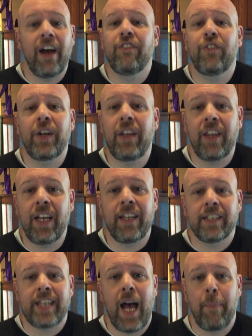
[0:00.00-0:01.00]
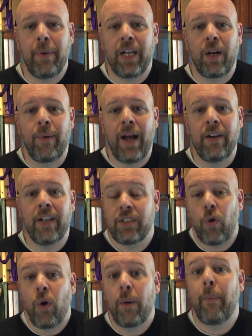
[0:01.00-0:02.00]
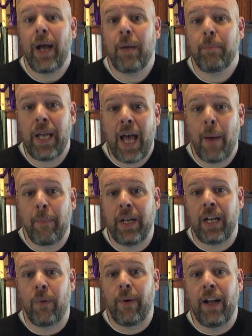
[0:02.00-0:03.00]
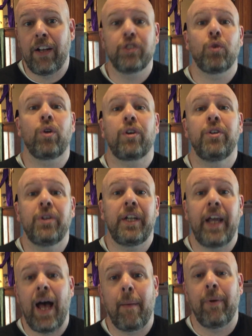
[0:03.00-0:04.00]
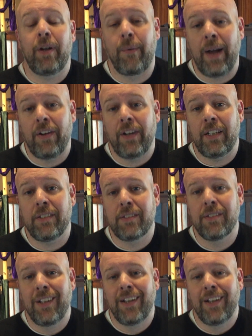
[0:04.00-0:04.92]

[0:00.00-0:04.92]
everything that's happening around us, or might be happening around us, or could happen around us.